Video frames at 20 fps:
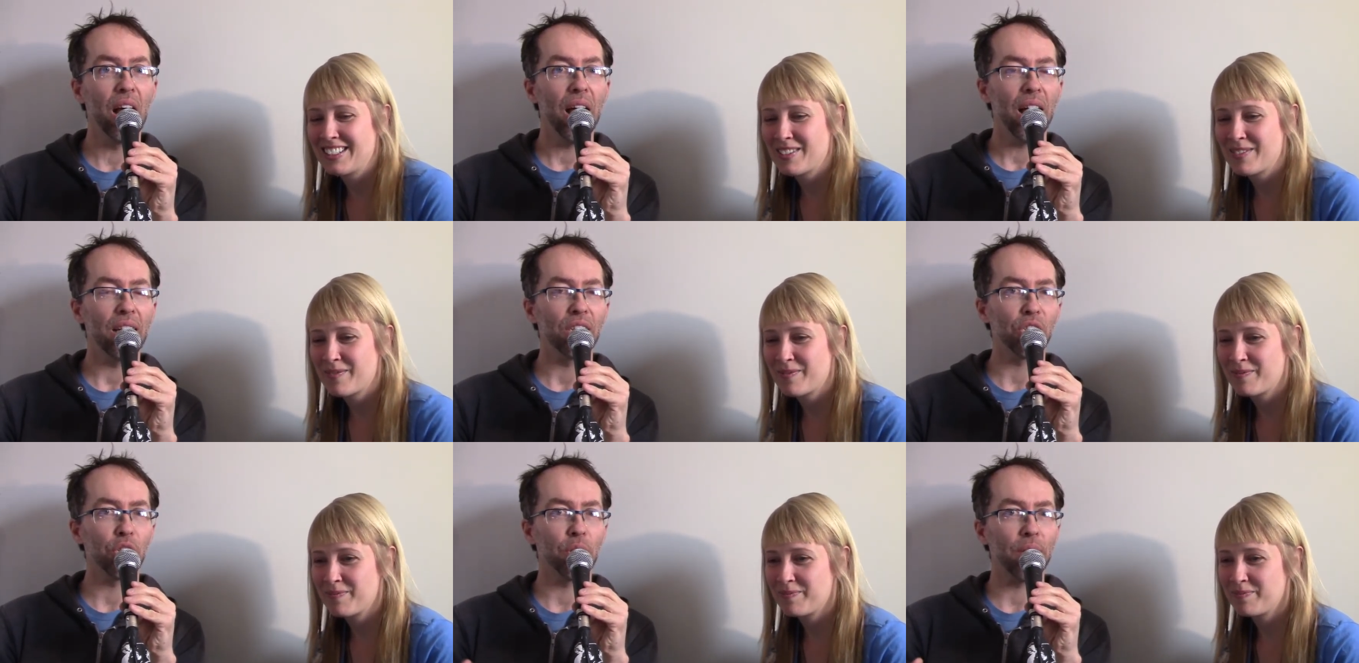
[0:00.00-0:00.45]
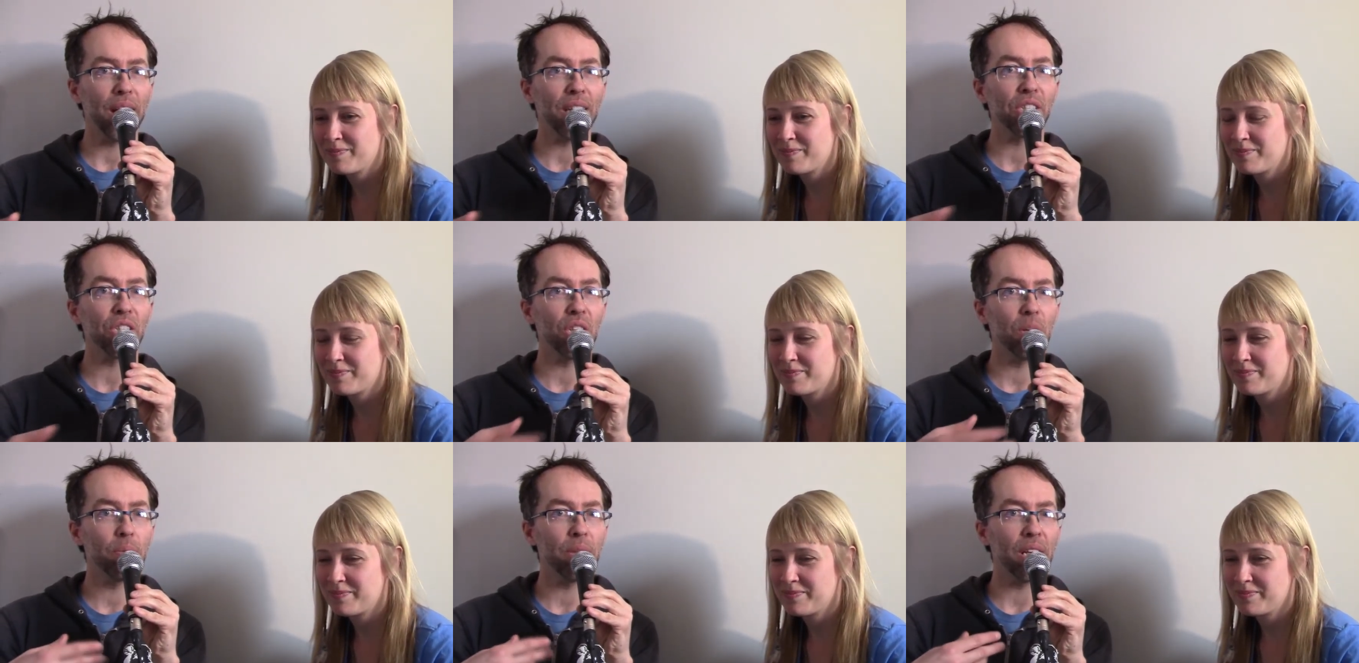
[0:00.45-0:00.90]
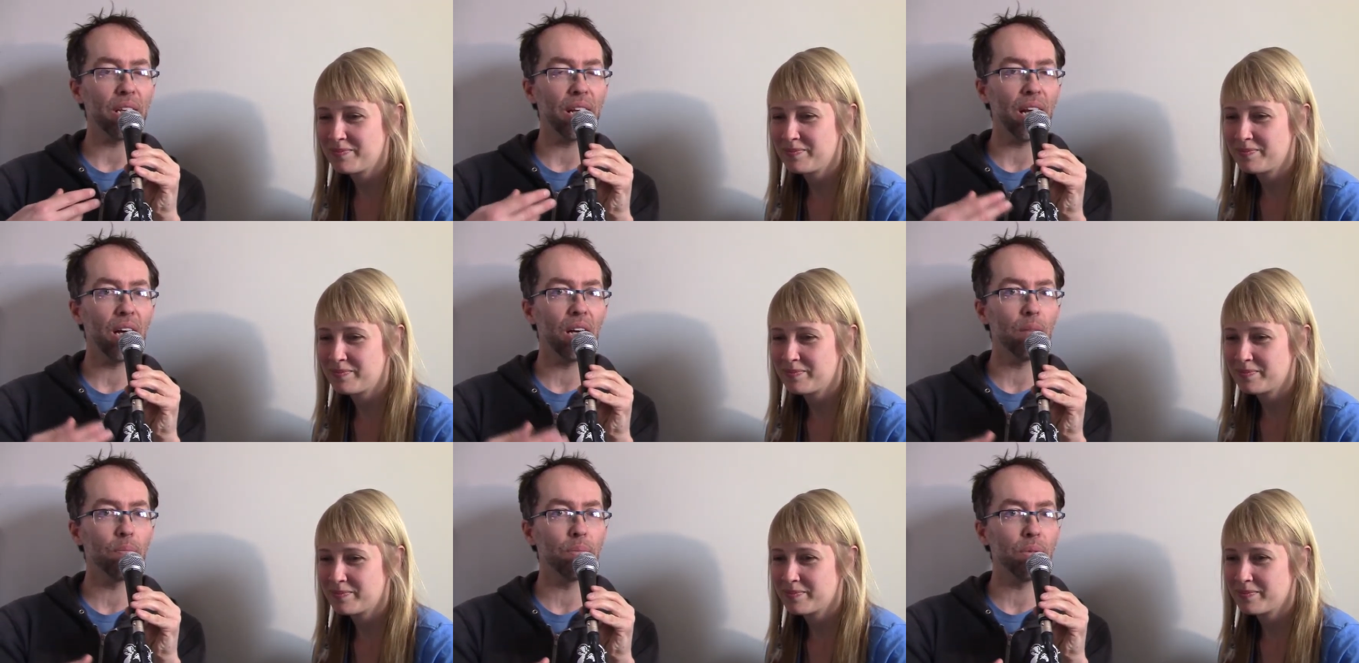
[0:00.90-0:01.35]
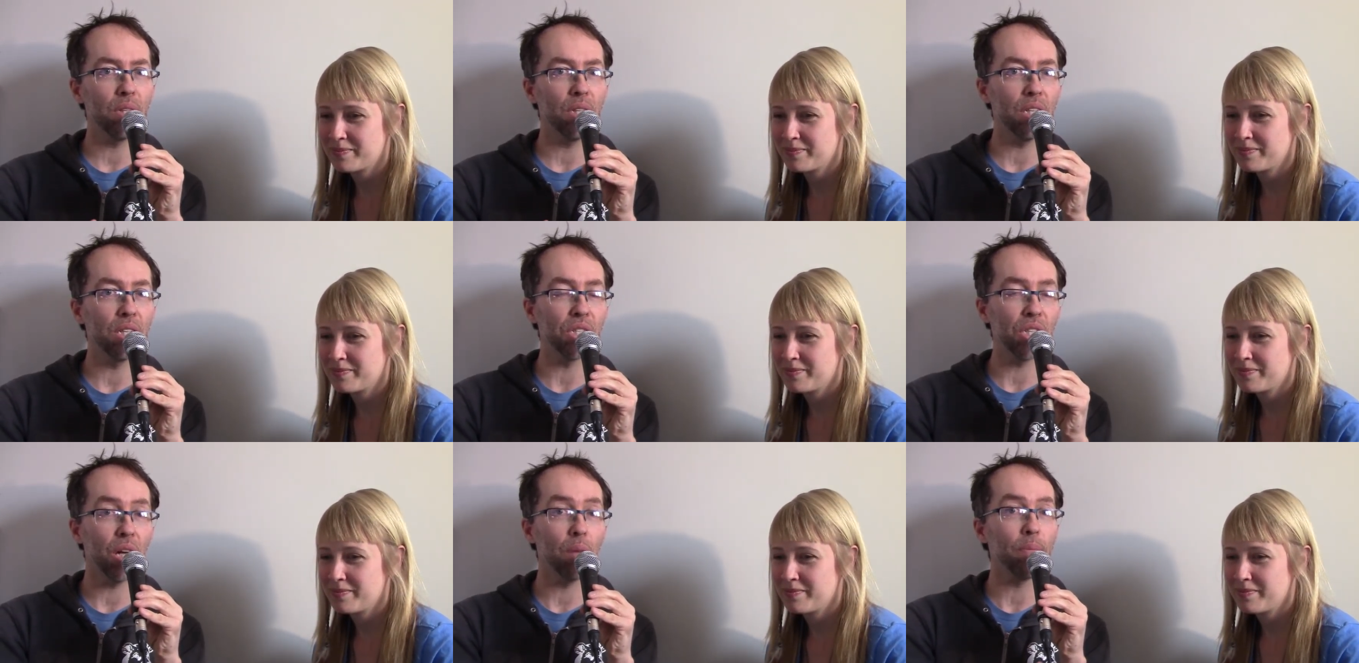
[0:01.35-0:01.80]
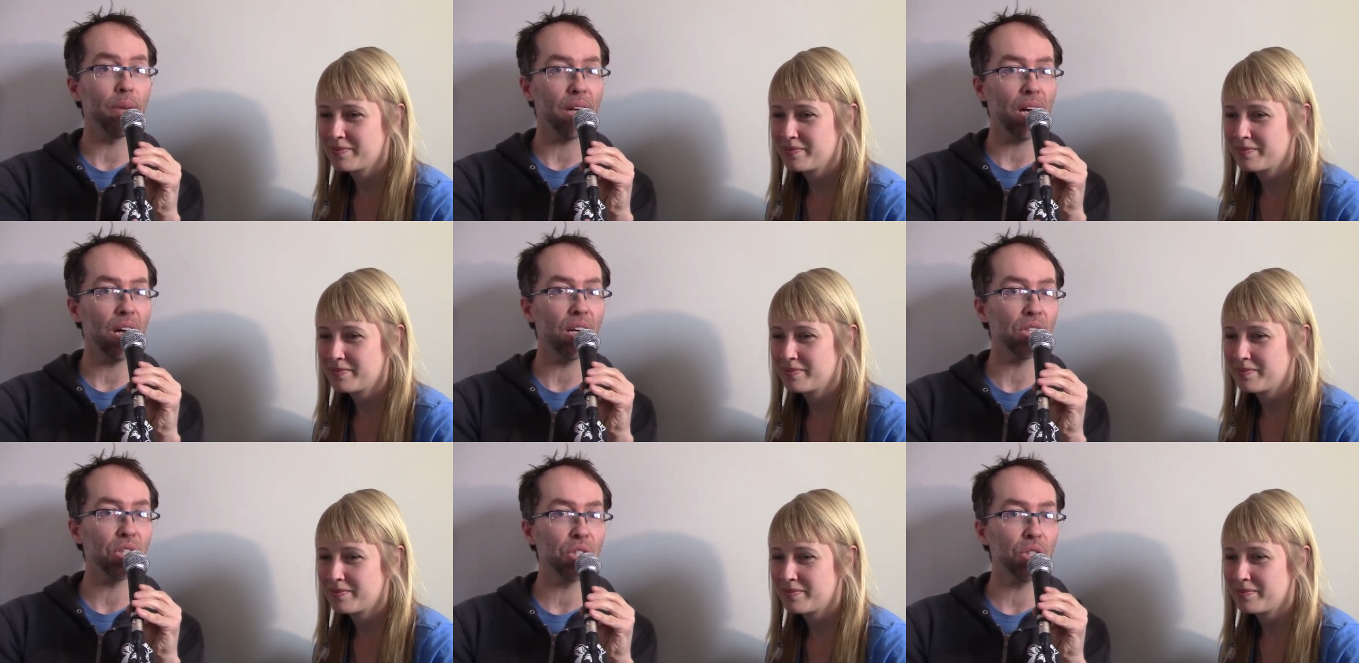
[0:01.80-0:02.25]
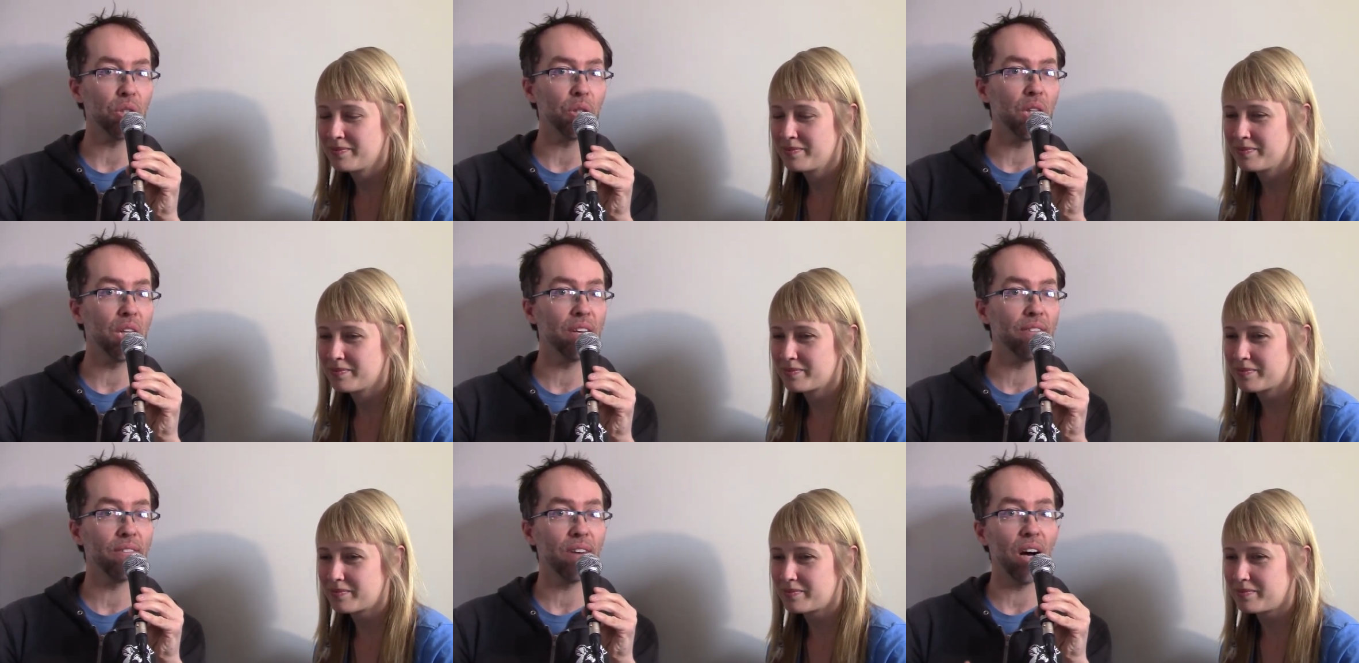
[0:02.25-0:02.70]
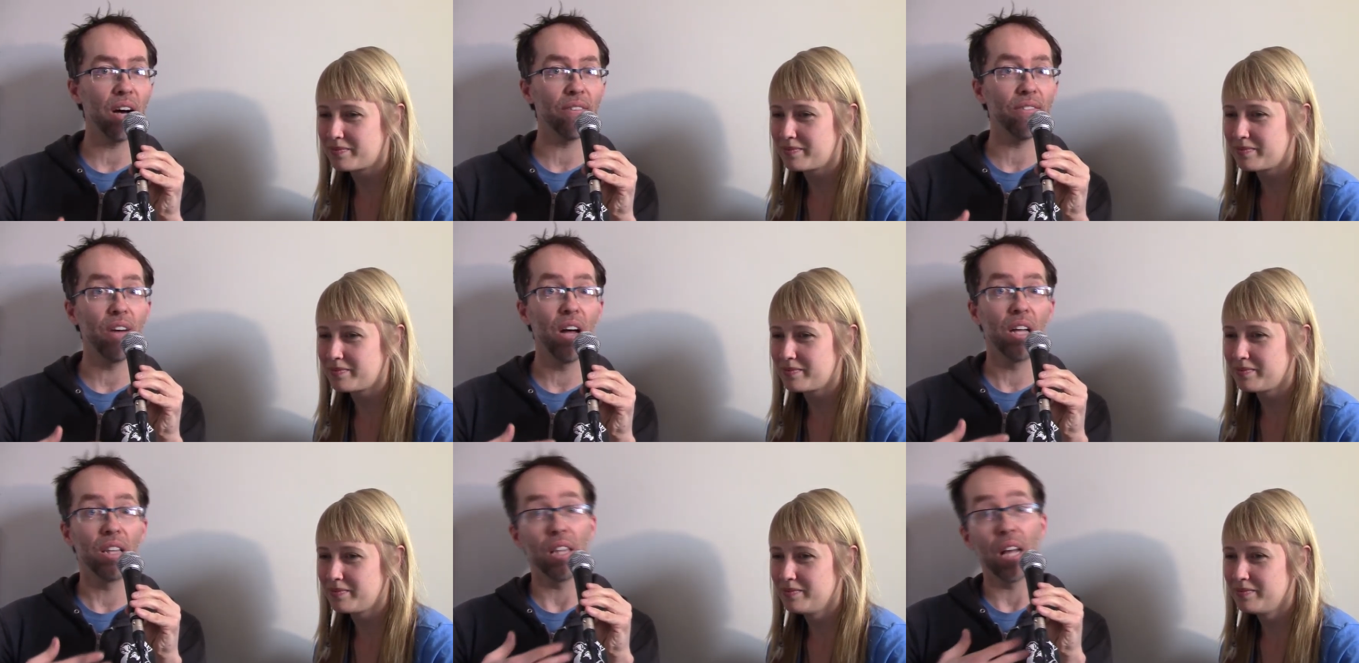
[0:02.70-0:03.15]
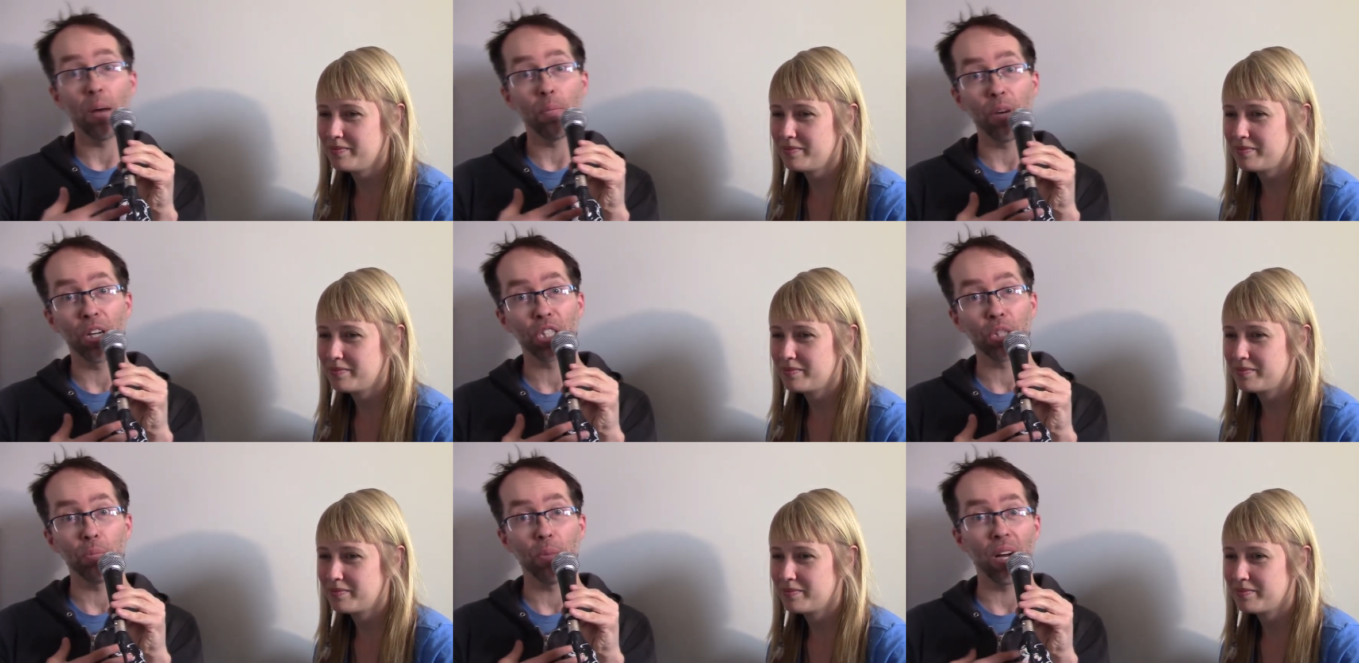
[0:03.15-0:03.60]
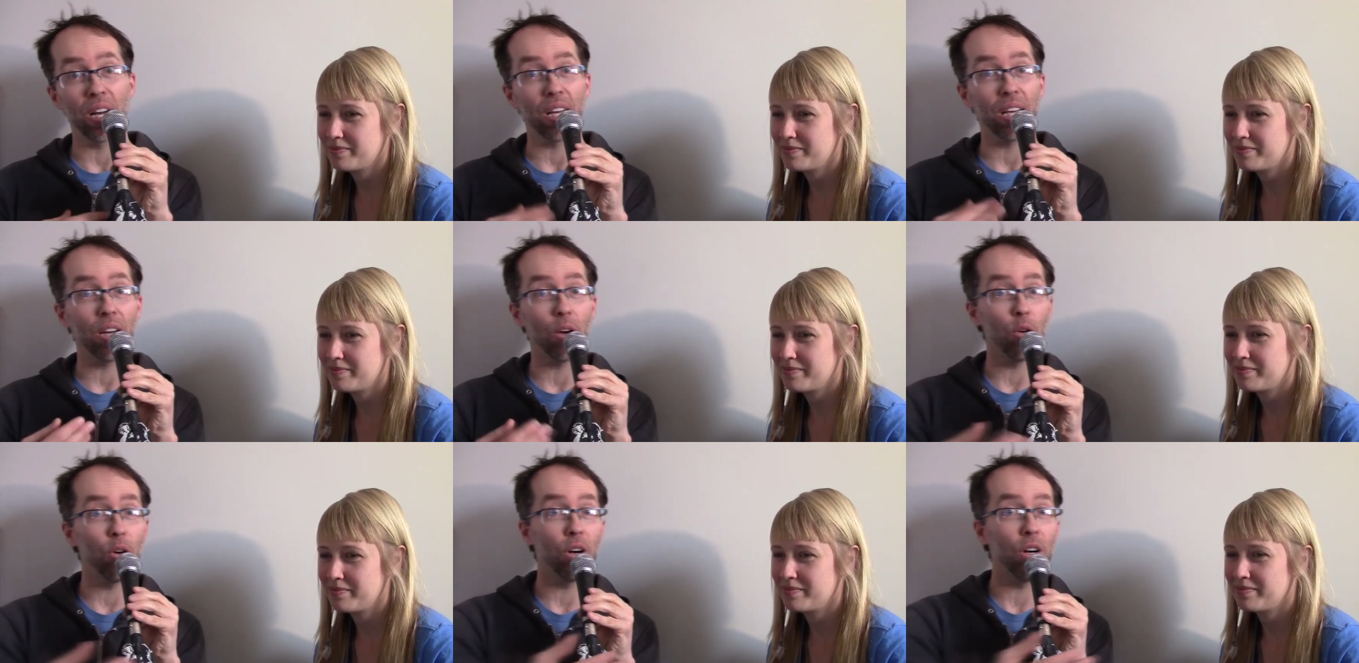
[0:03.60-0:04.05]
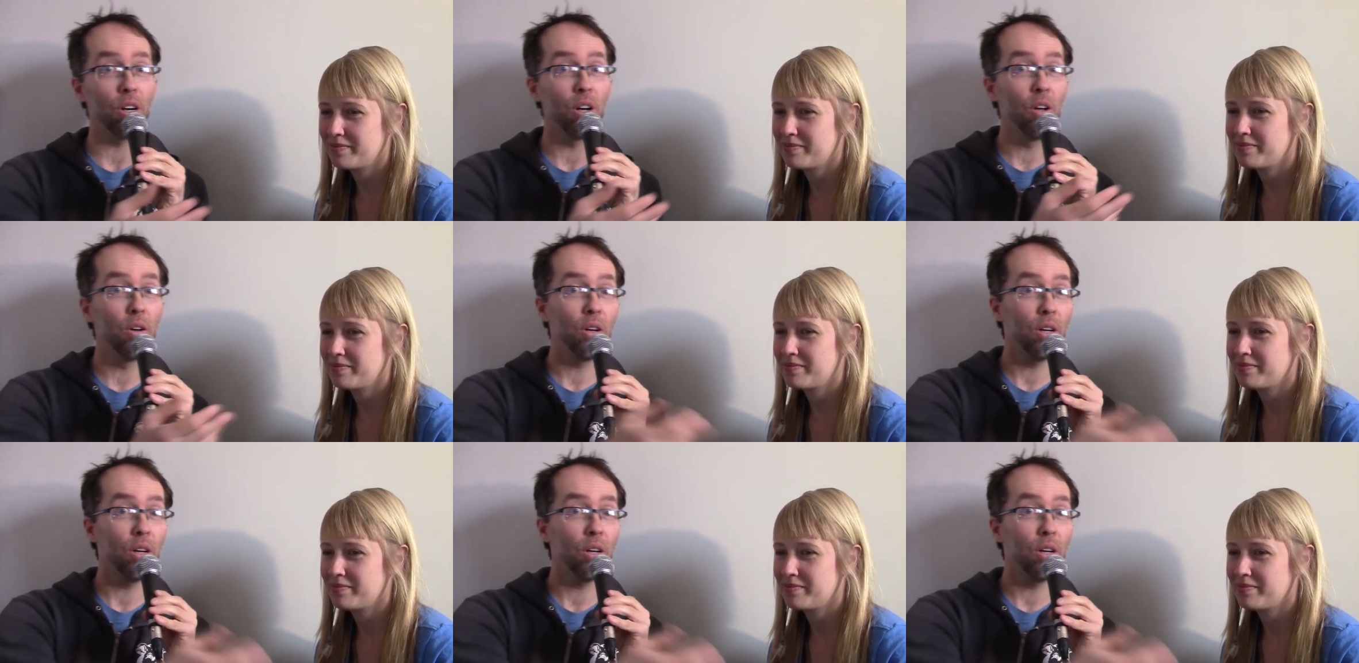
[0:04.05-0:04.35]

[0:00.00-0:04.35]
Speaker 1: And so that's something that is helping us to live off not much money or